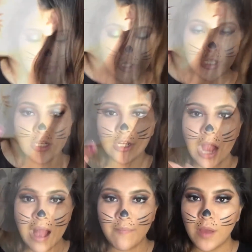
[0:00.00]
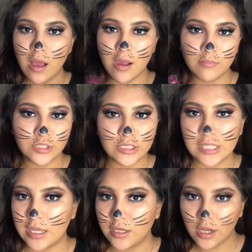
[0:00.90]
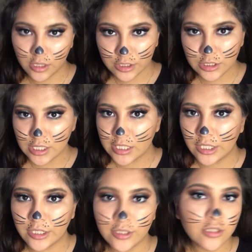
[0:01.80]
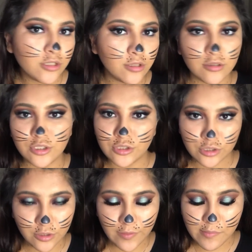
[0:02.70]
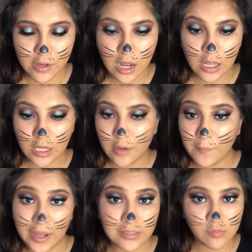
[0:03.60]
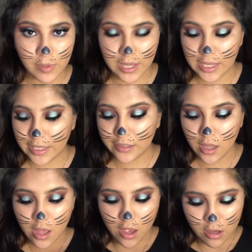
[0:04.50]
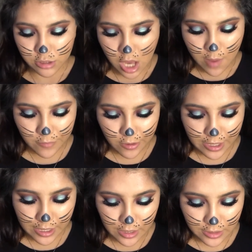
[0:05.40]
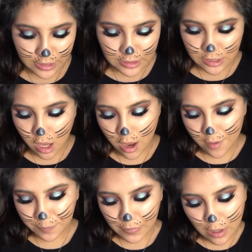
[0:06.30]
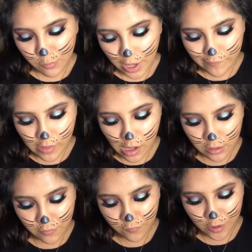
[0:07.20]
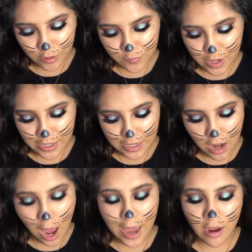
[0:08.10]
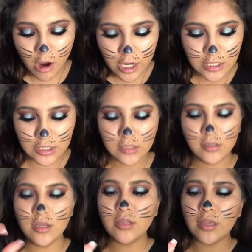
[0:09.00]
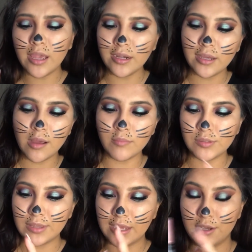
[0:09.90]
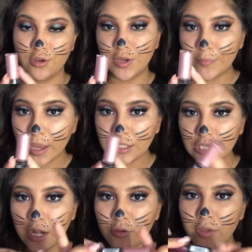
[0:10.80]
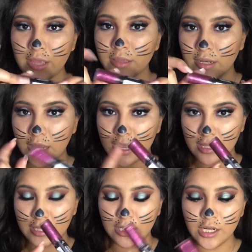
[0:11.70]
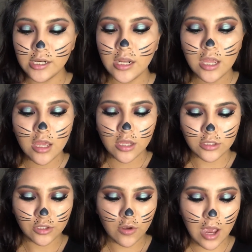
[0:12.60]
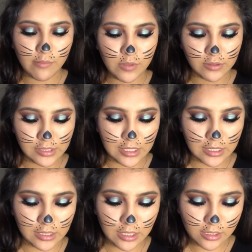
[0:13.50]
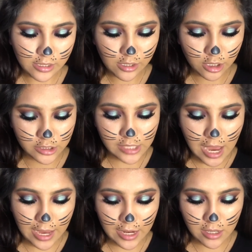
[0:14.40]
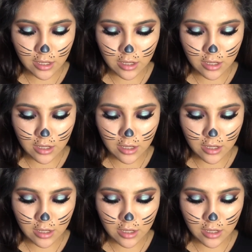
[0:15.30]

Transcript: you're gonna grab just like a colored glitter. Choose your favorite color. Mine's pink. So I'm getting this Revlon Photo Ready Eye Art and it comes with like a cream eyeshadow and then like glitter. So I'm using the glitter side,